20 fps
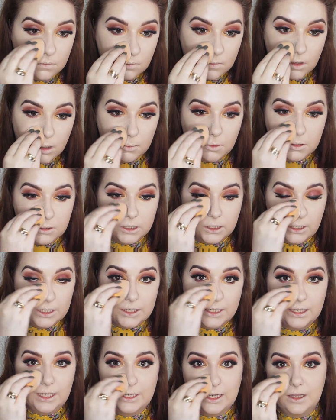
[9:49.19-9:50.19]
I'm also going to
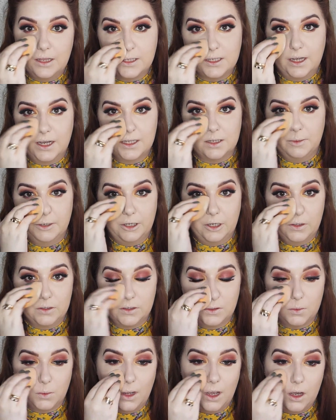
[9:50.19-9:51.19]
stick that down the sides of my nose
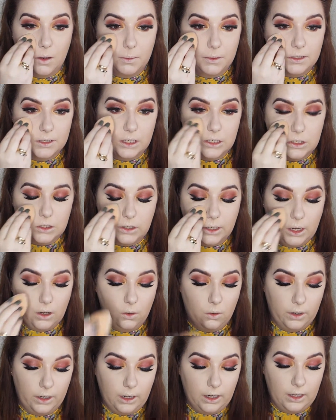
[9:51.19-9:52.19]
as well, because I do get
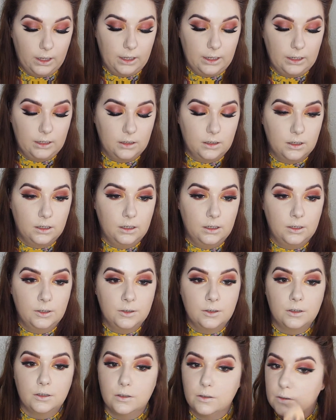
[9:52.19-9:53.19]
oily.
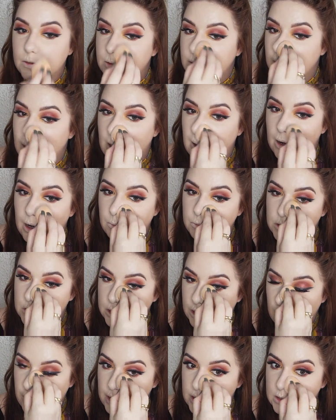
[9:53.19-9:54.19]
So I'm just
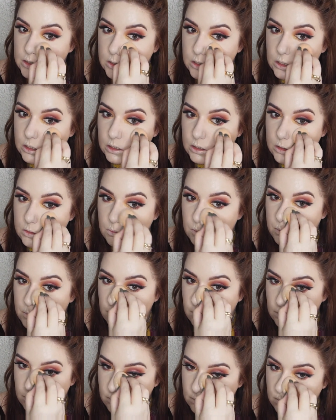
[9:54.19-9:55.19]
going to
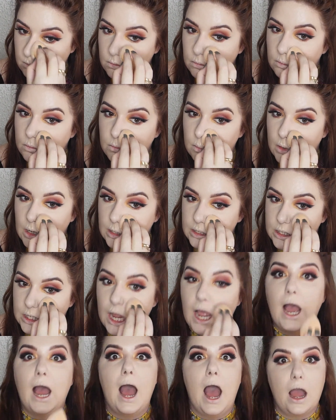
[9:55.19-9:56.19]

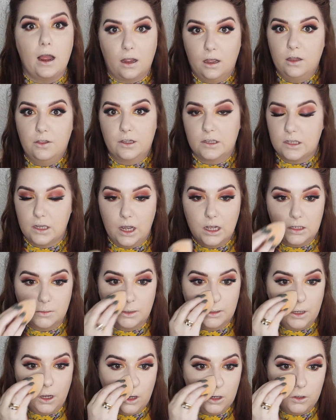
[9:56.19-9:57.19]
attack the side of
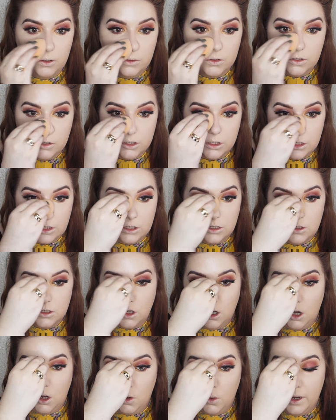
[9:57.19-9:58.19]
my nose just
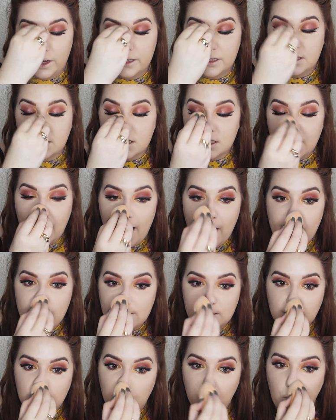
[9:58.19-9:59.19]
so it's
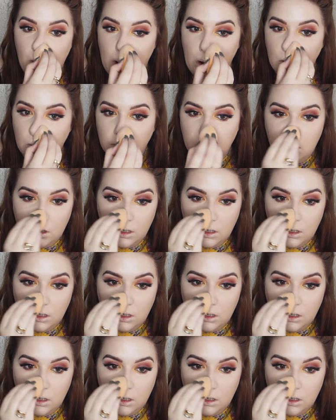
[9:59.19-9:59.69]
set and it won't